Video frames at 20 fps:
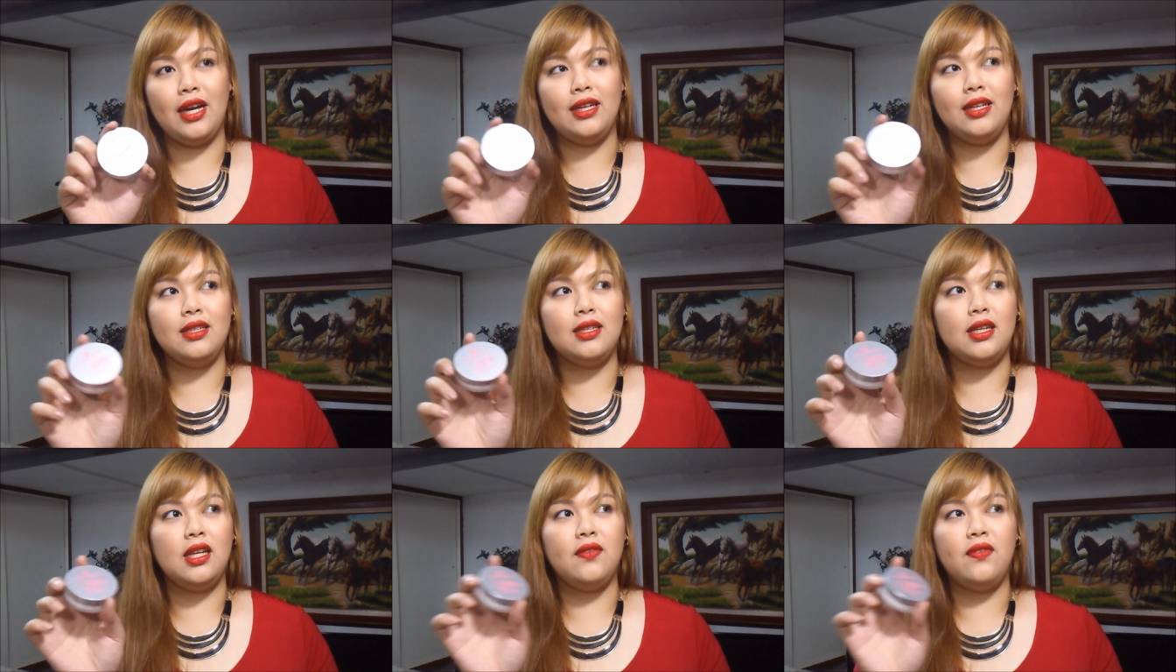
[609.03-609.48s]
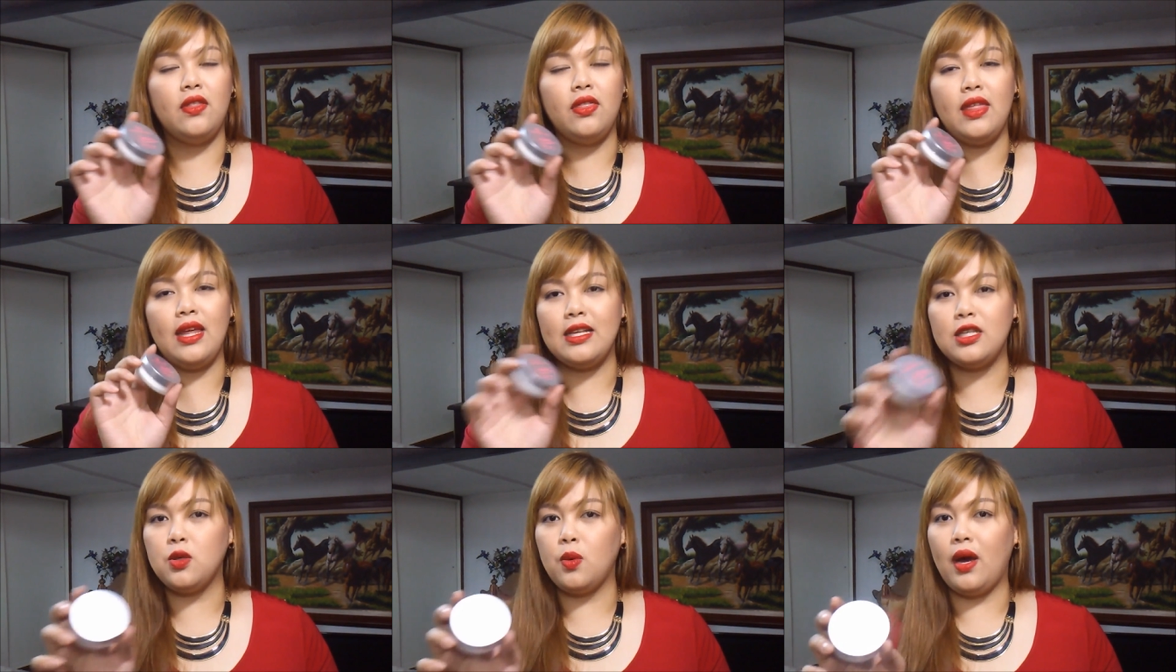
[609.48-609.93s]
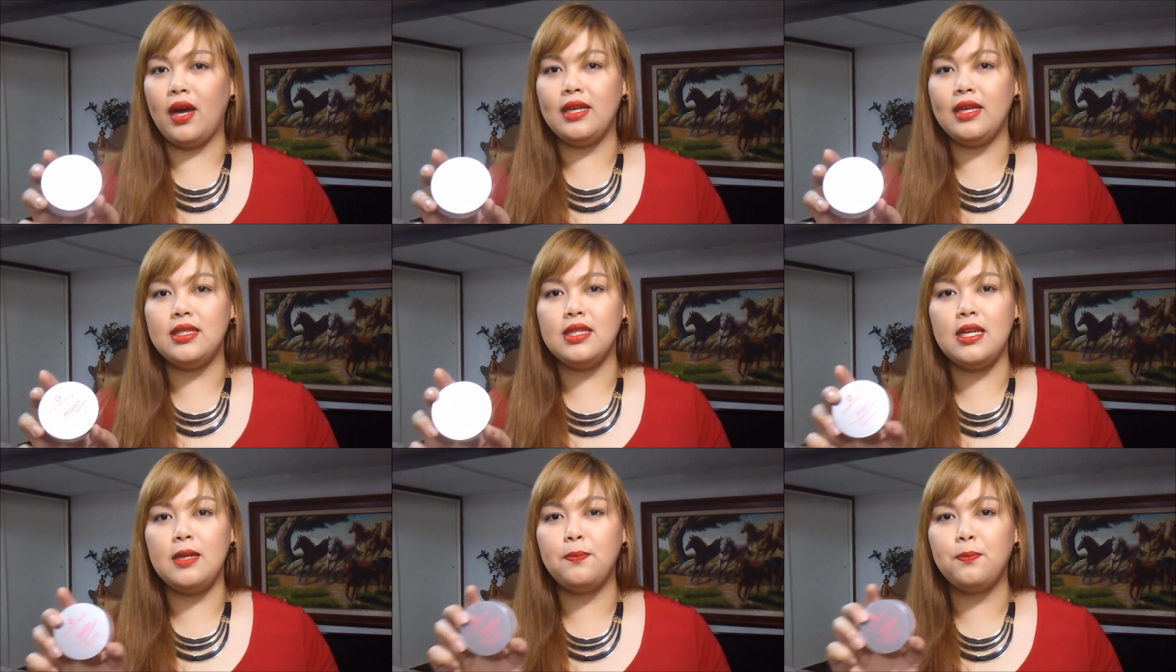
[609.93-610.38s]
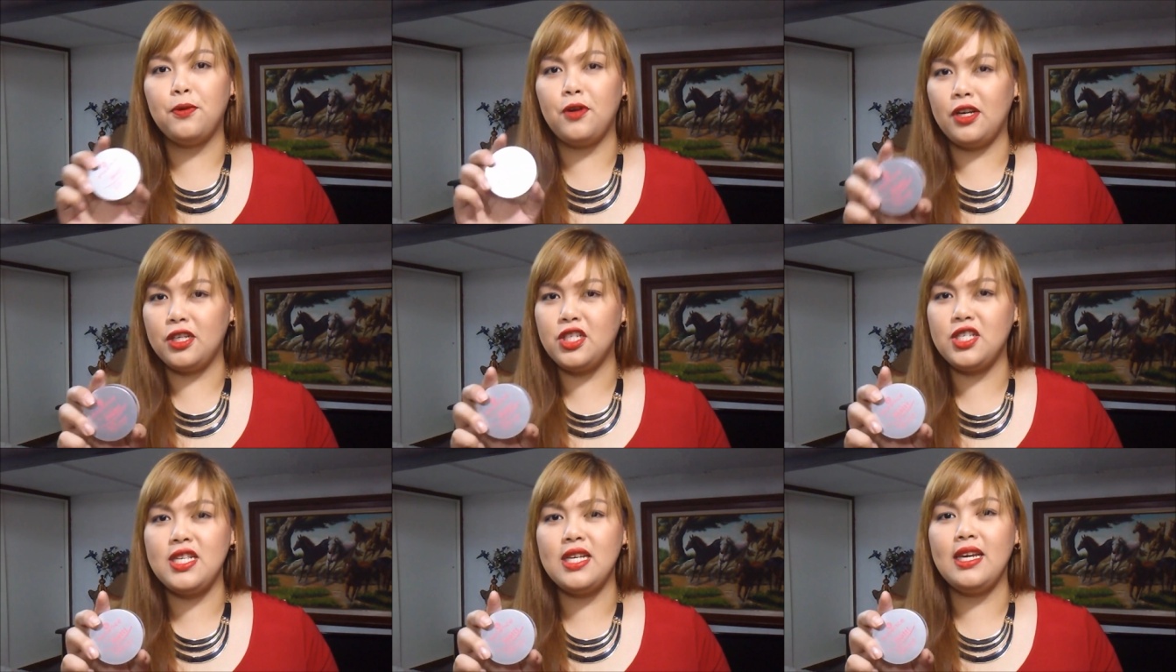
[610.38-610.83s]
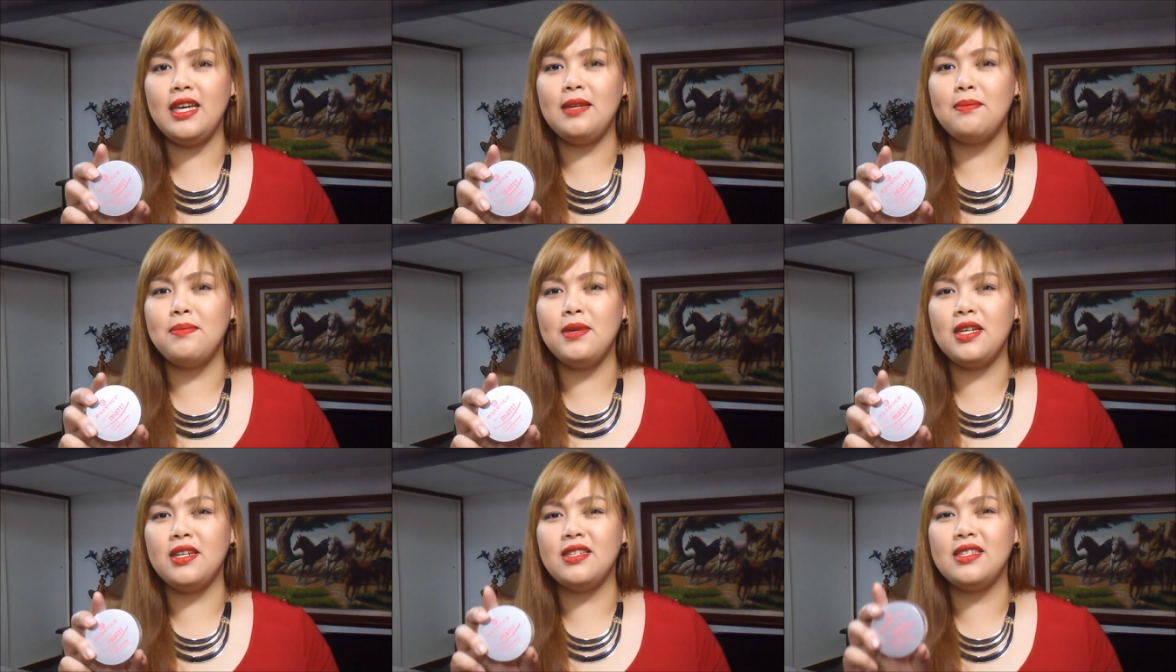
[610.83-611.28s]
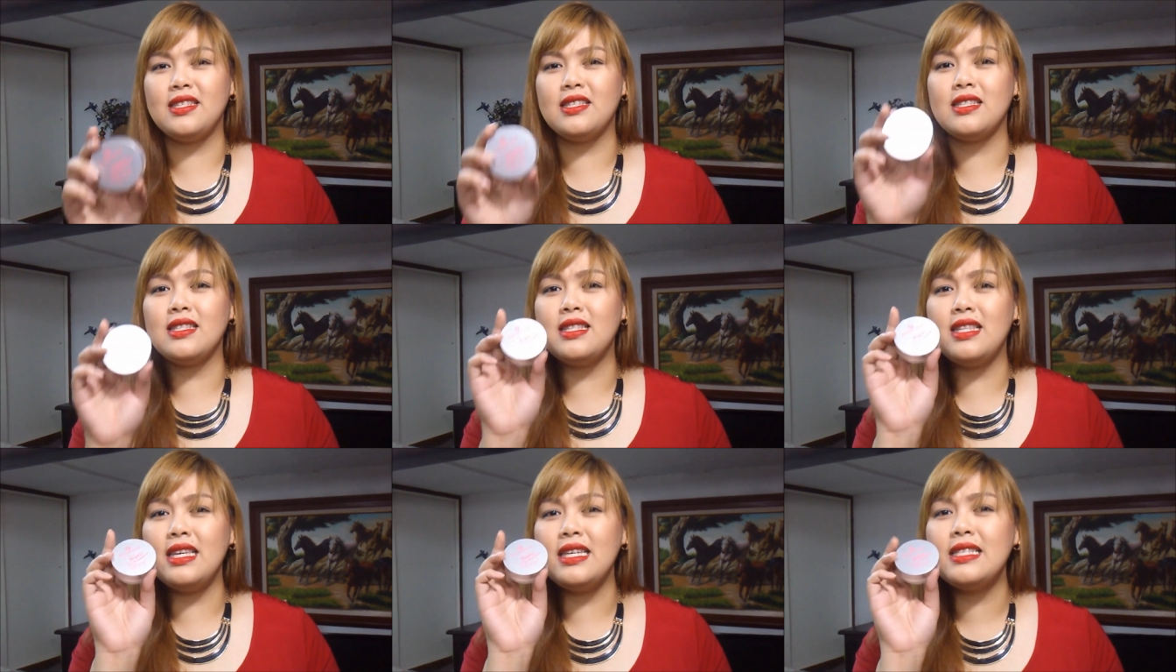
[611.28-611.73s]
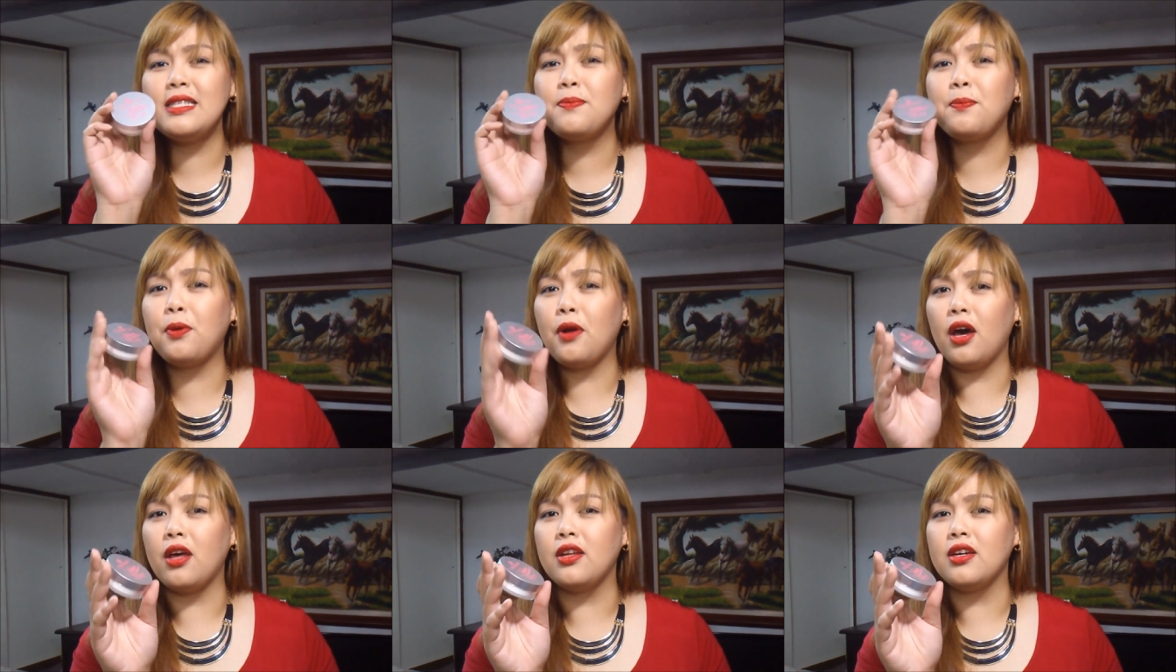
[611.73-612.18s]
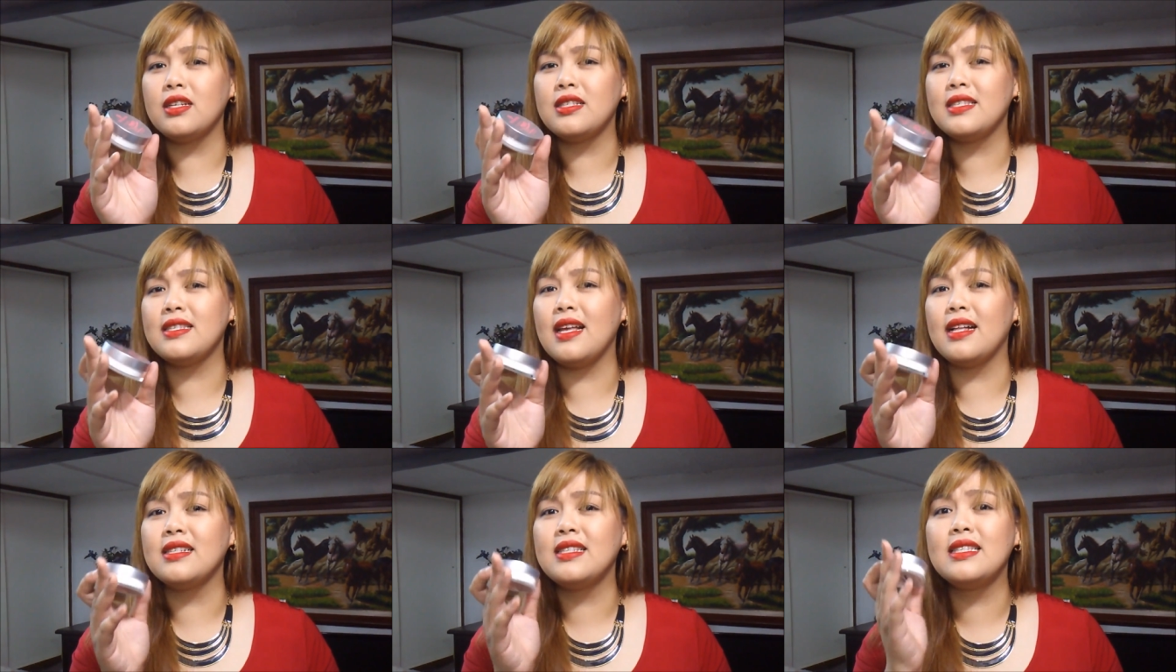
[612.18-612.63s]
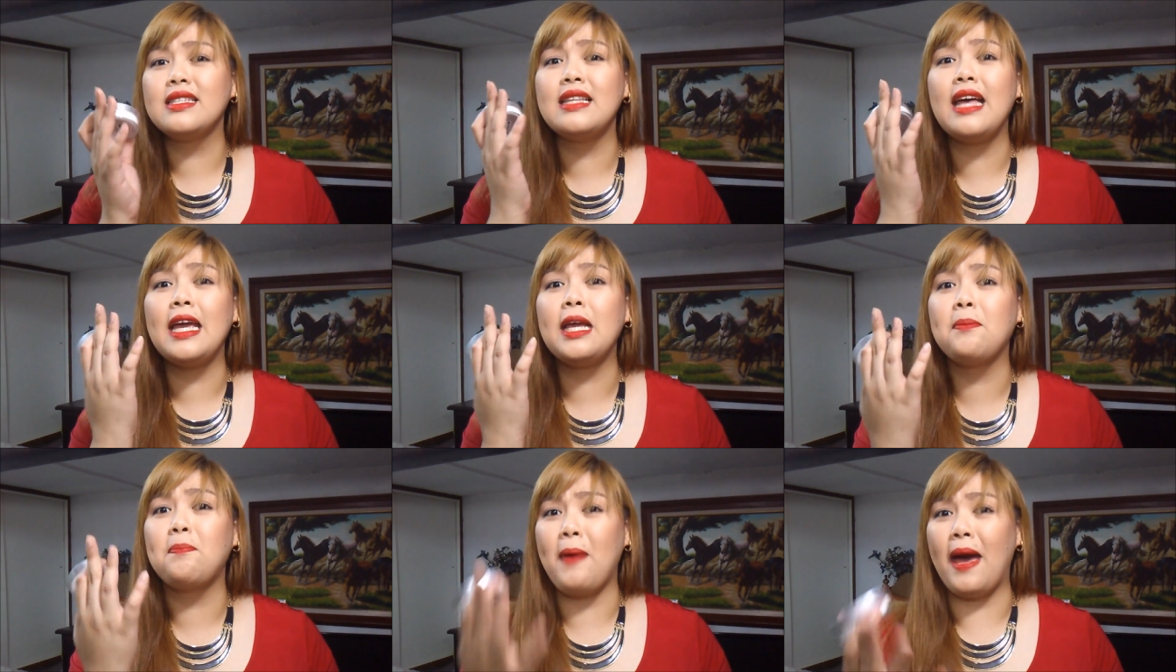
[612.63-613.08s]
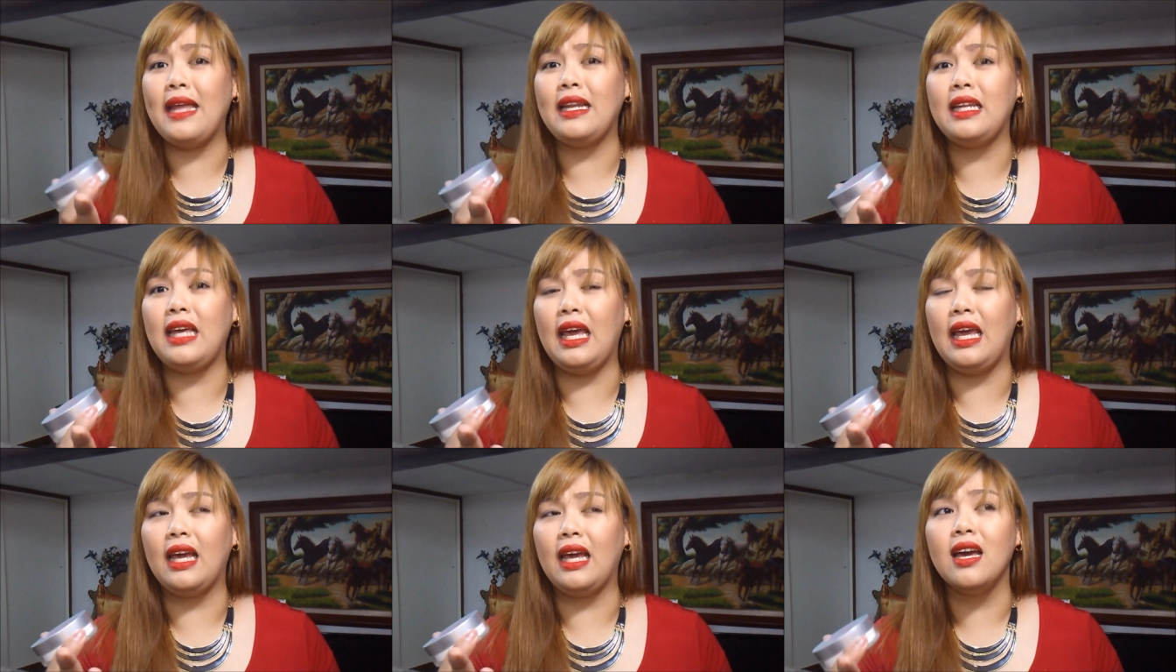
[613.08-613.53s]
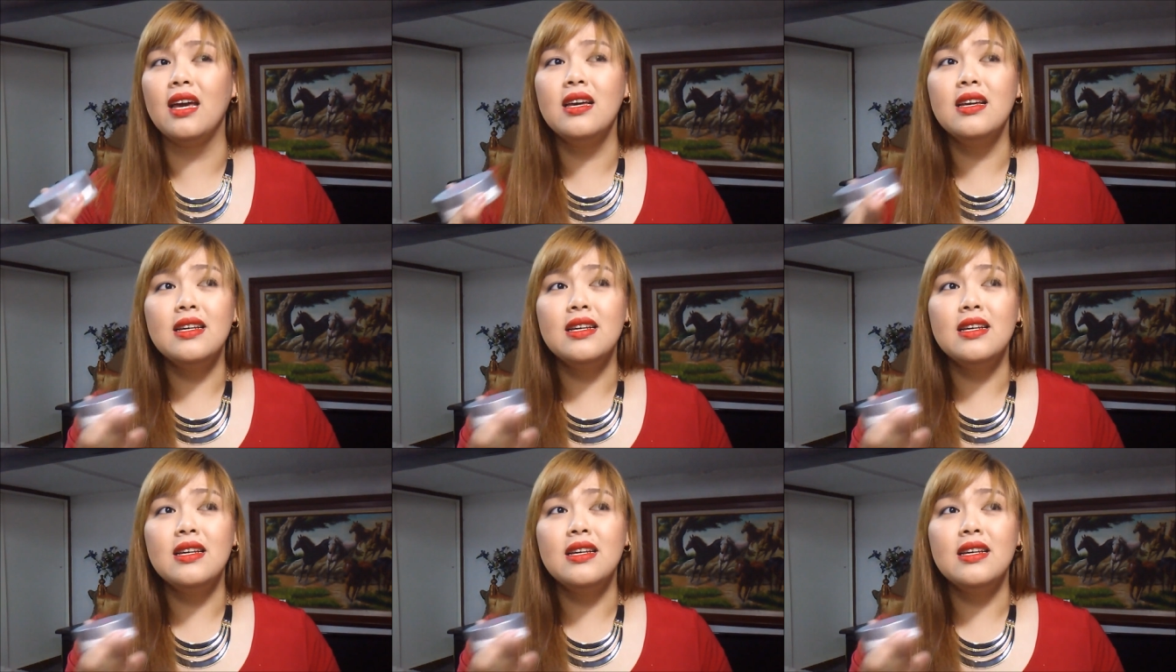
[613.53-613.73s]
I didn't even think twice in purchasing it because this product sells like pancake